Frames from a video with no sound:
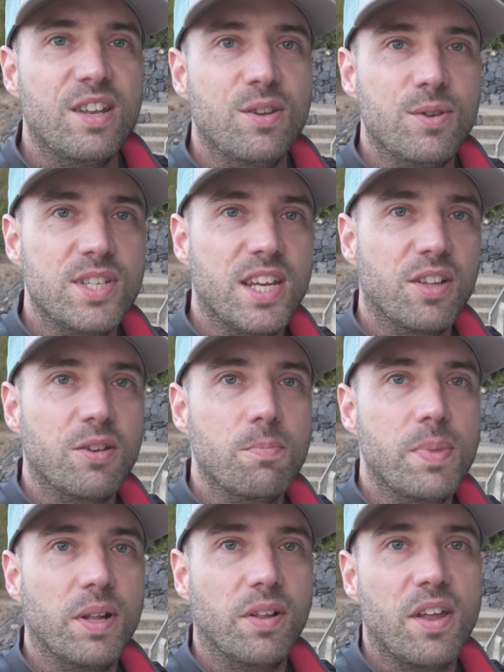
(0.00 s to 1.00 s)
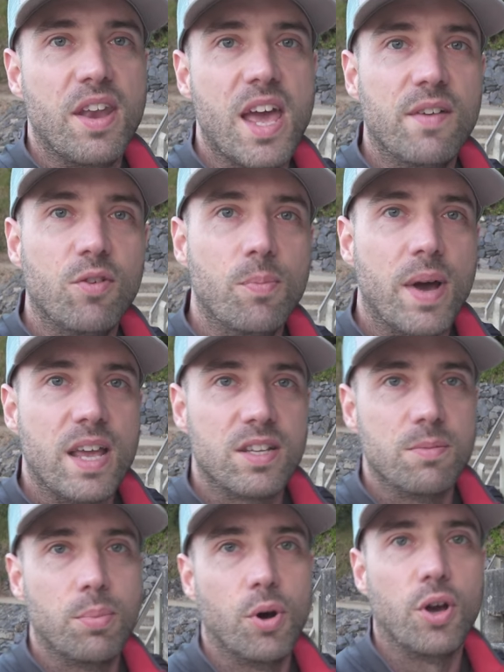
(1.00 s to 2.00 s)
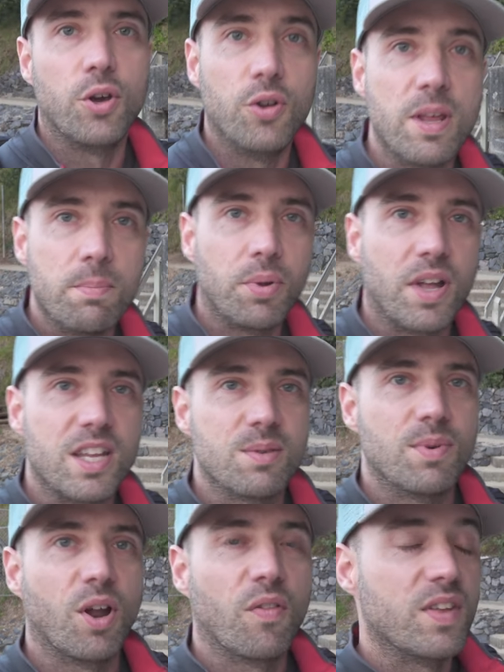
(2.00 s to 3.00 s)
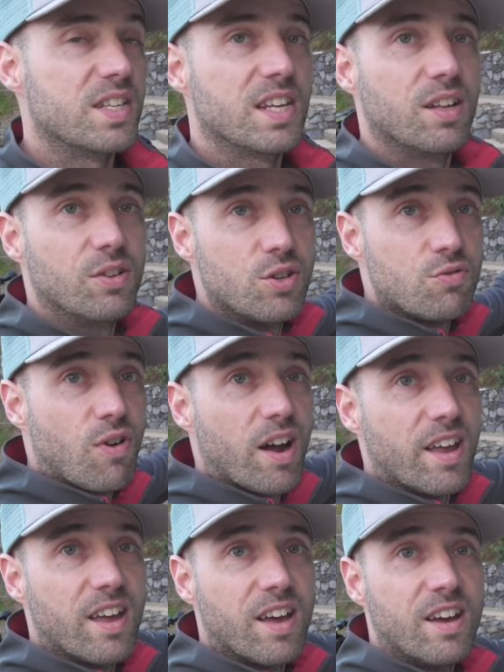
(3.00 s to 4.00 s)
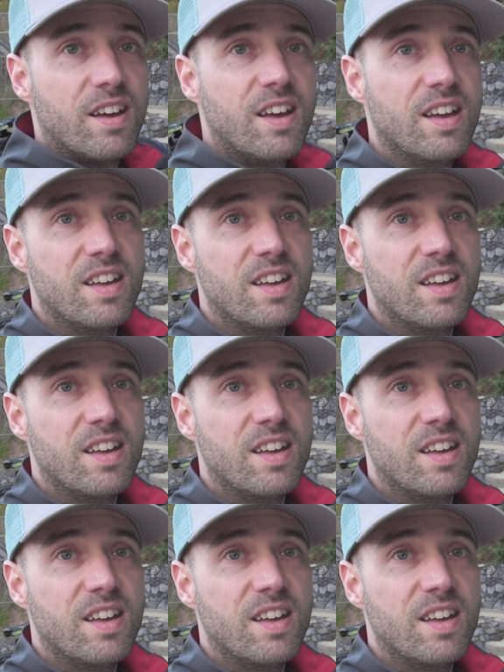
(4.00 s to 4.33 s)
New Zealand built a naval base and put a gun emplacement on this hill just right here.